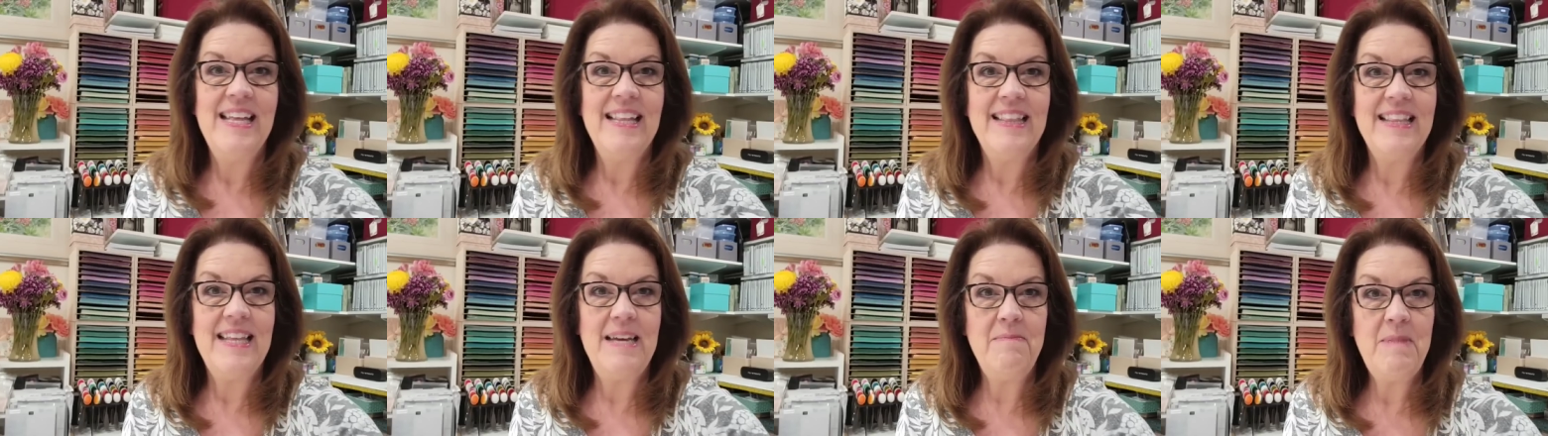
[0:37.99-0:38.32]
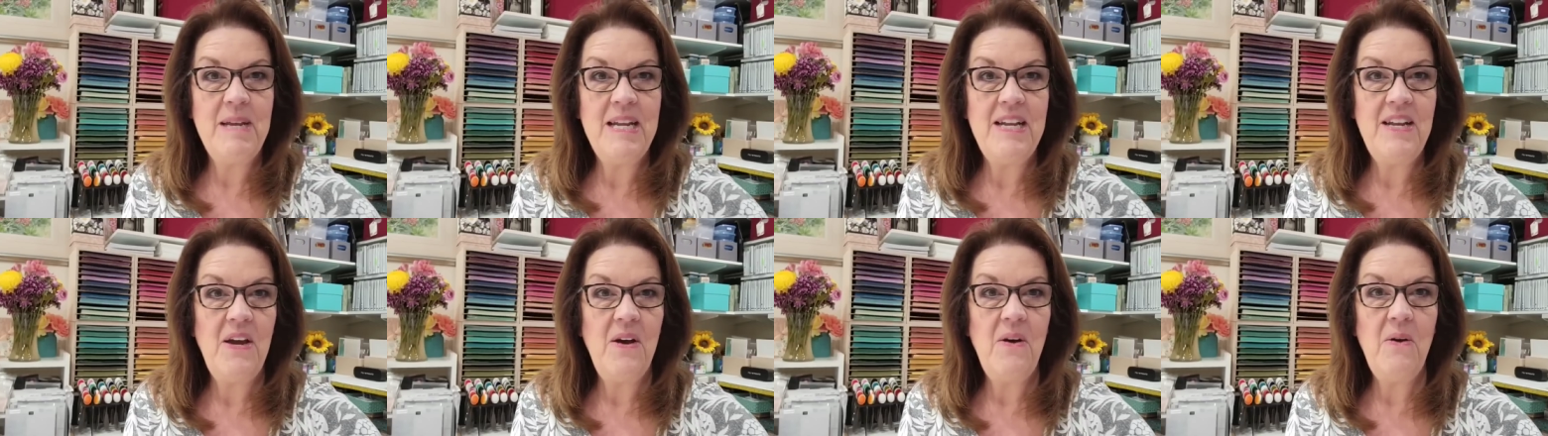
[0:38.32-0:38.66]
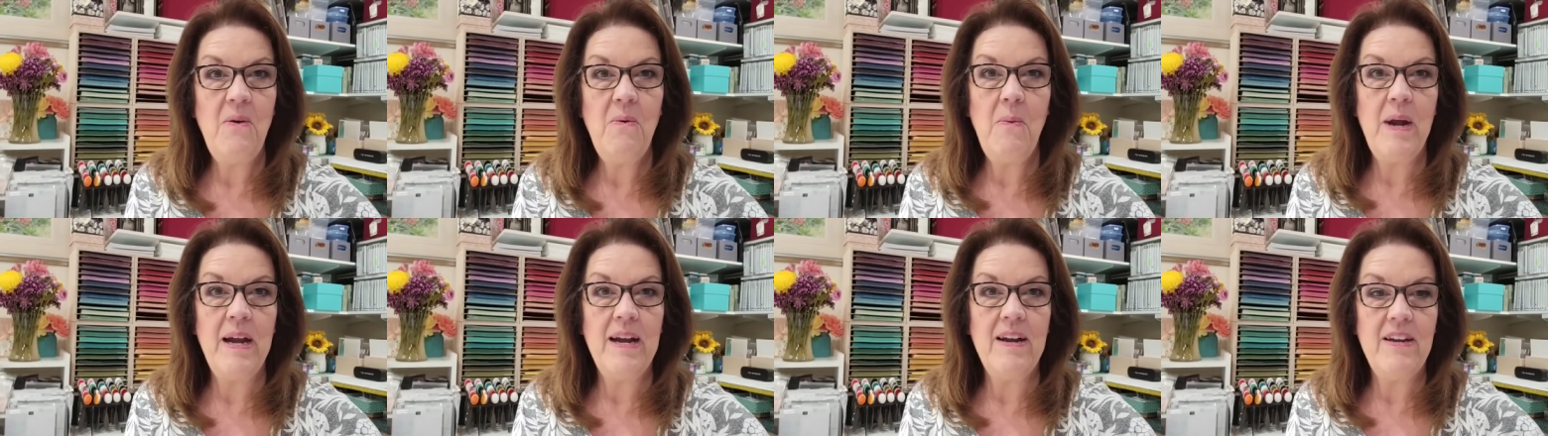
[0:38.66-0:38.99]
let me know
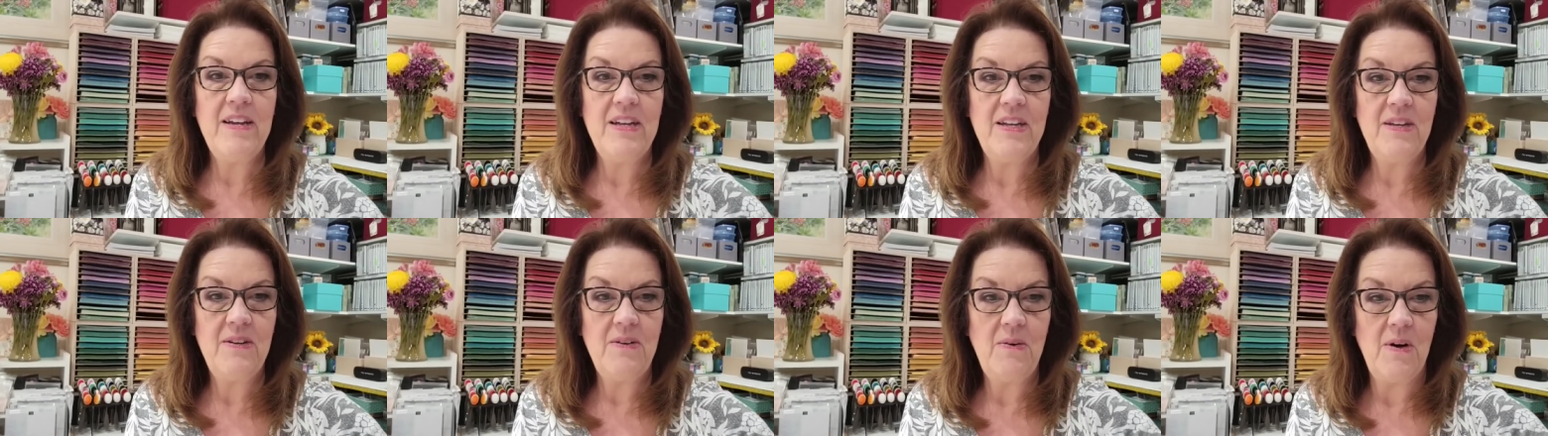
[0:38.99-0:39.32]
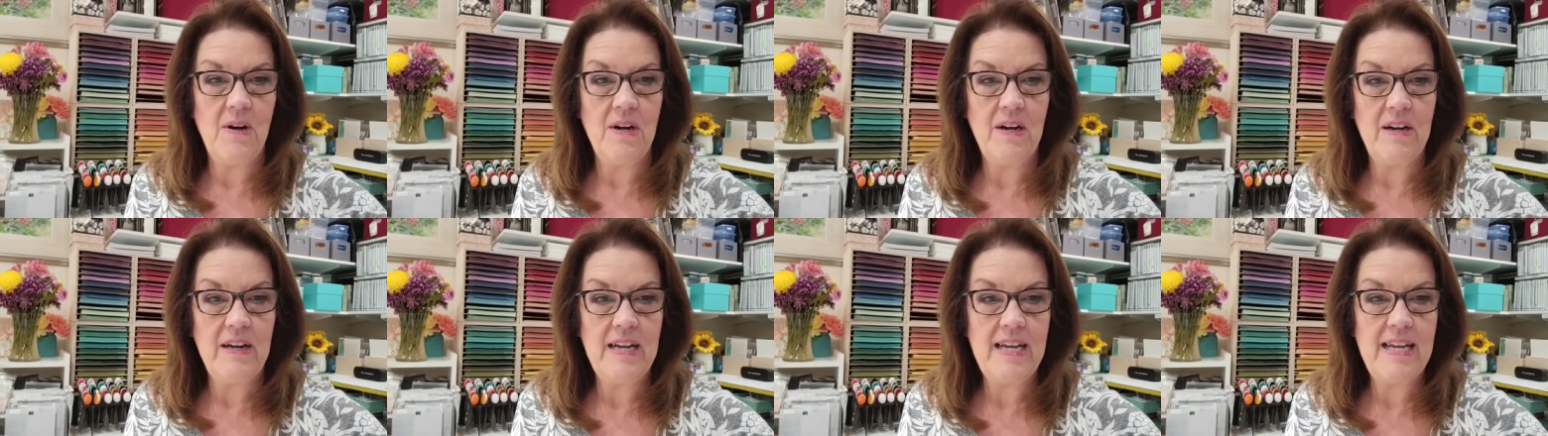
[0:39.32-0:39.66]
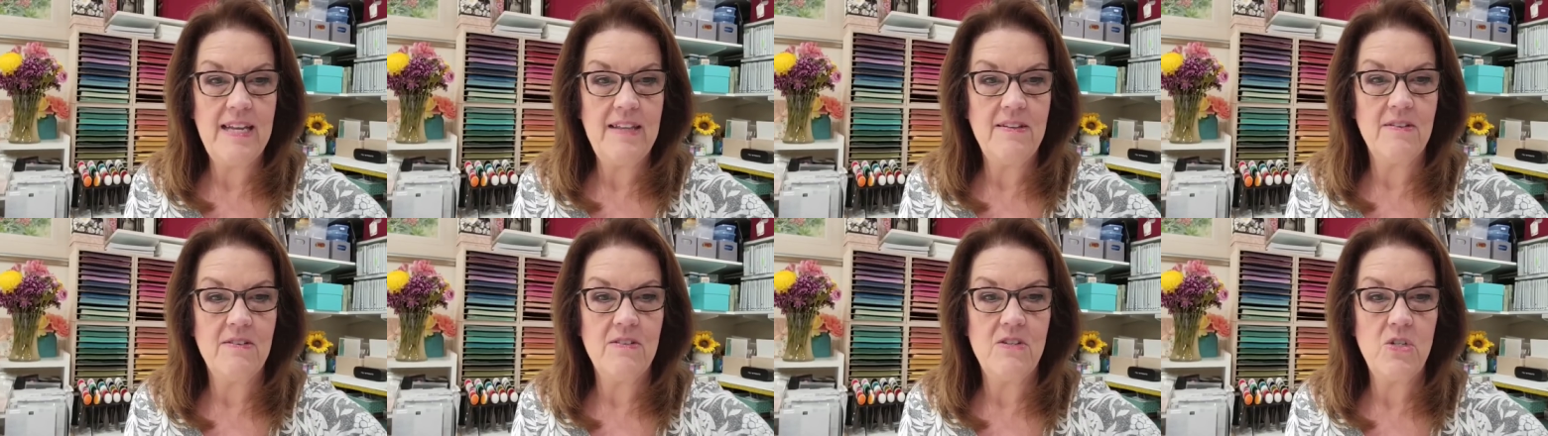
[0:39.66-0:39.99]
where you are
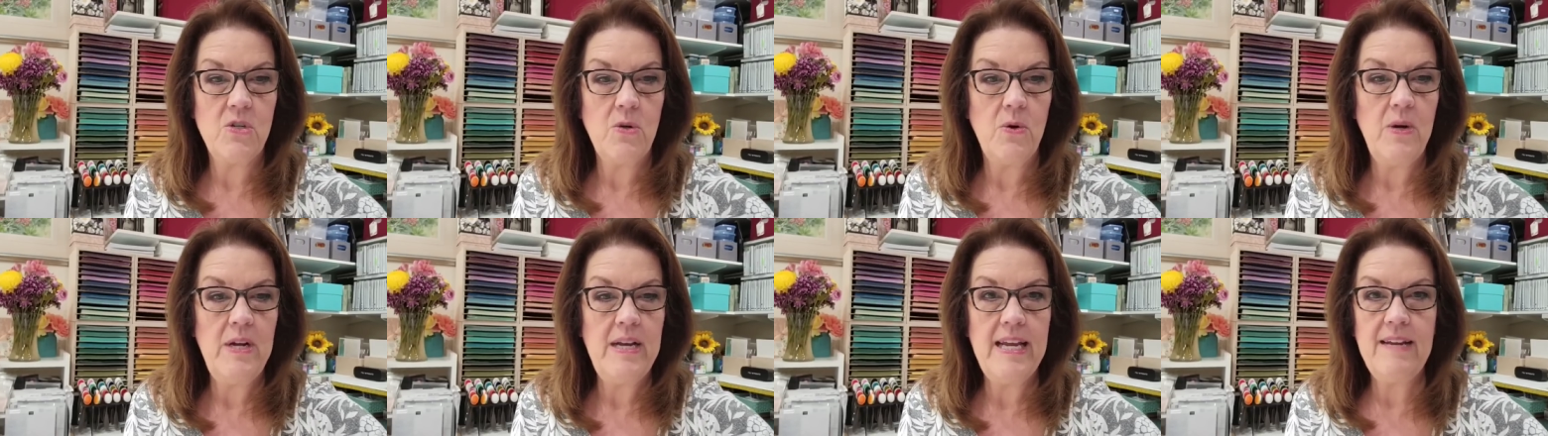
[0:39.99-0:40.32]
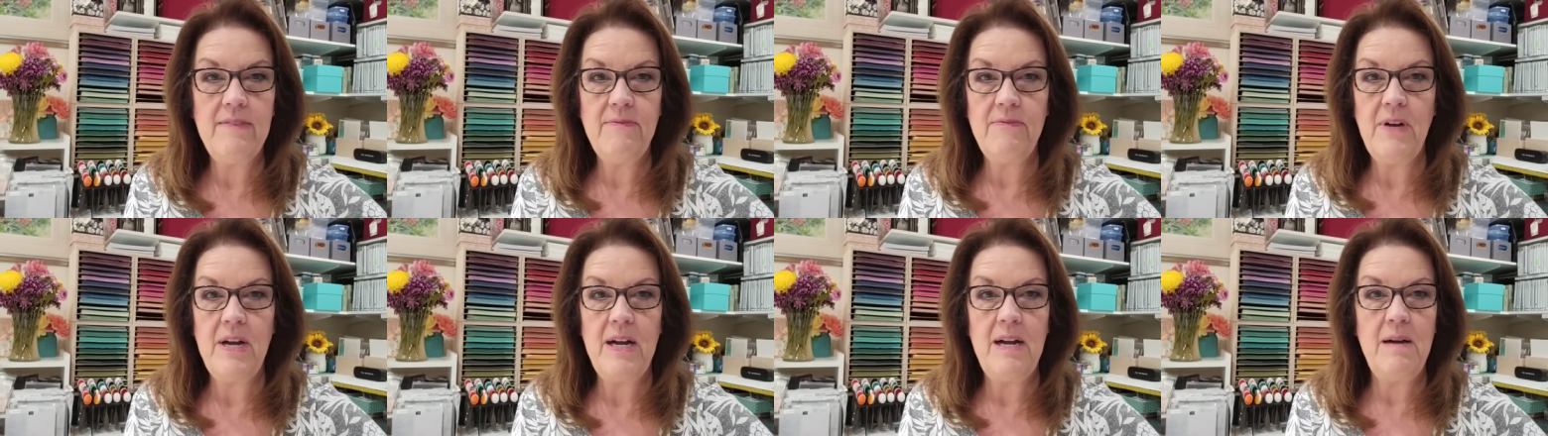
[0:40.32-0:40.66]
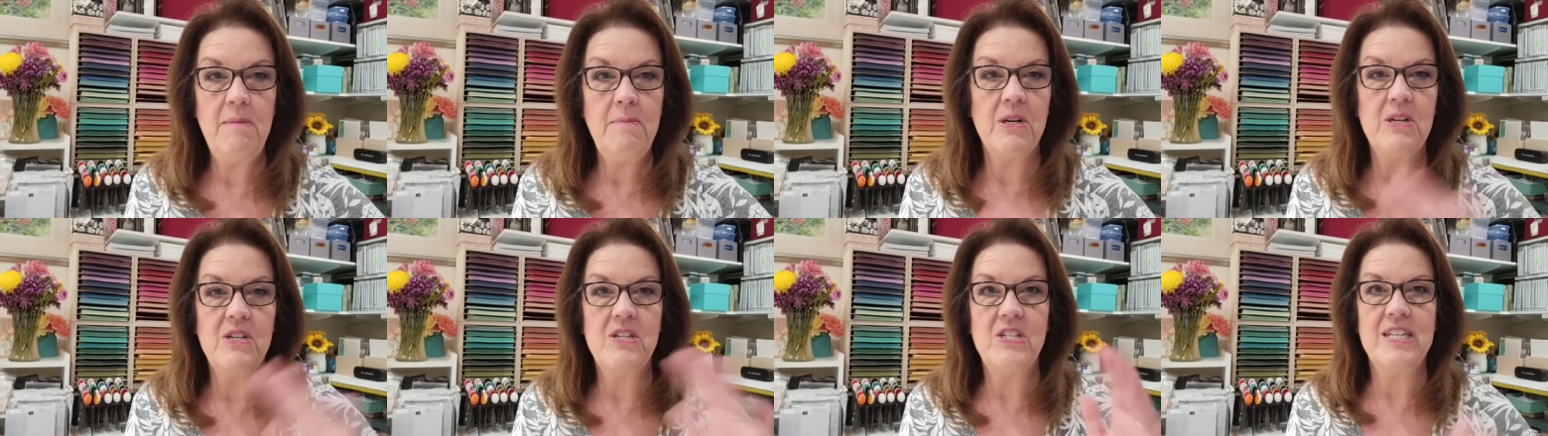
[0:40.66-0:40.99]
either joining
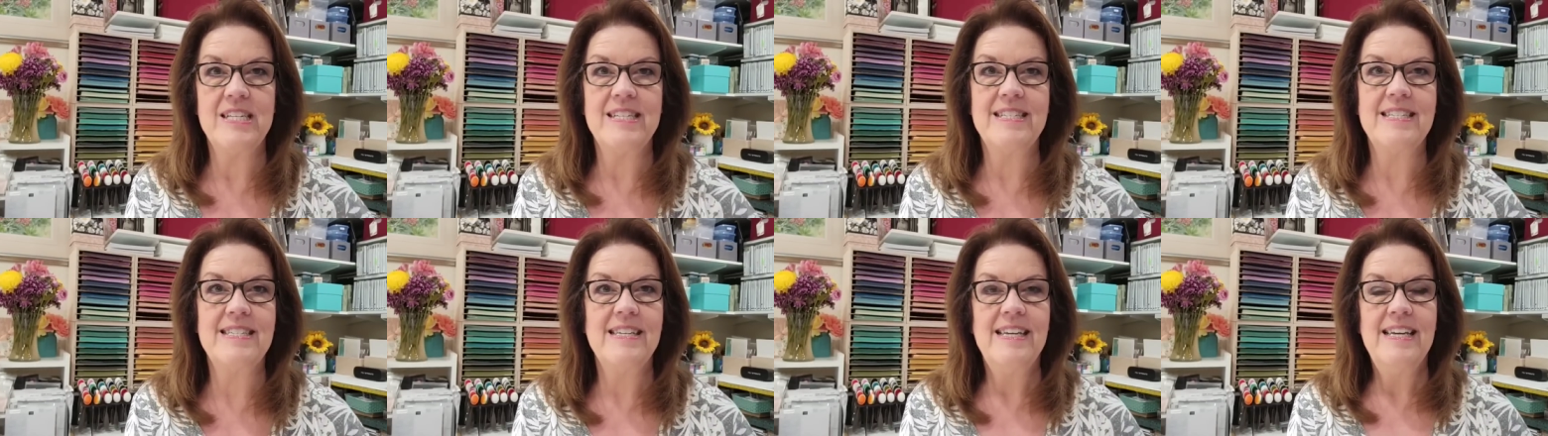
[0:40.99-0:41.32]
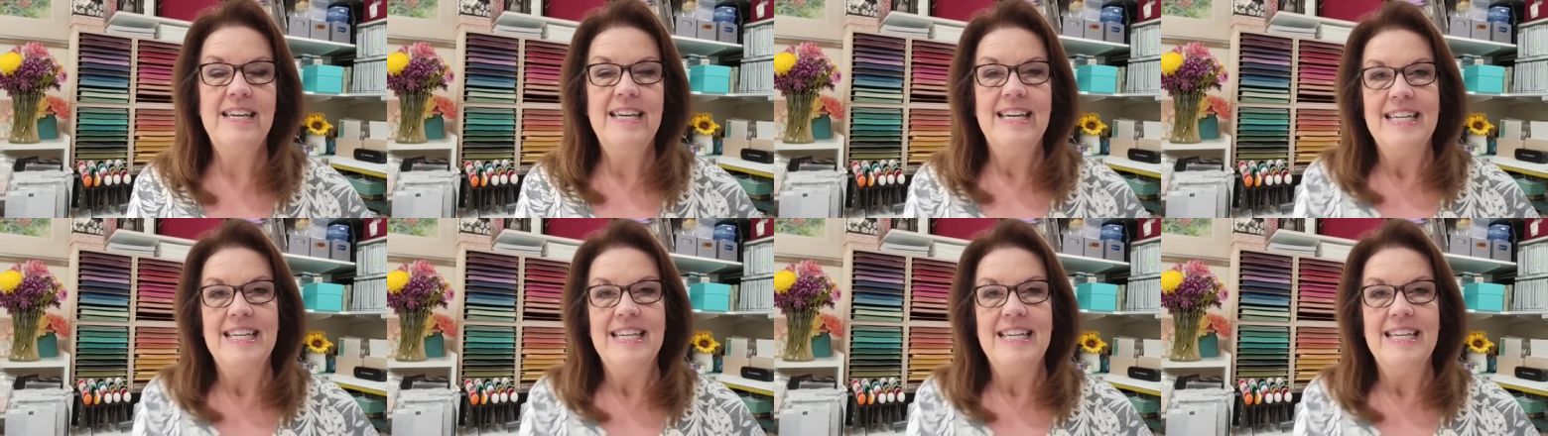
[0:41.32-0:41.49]
from or just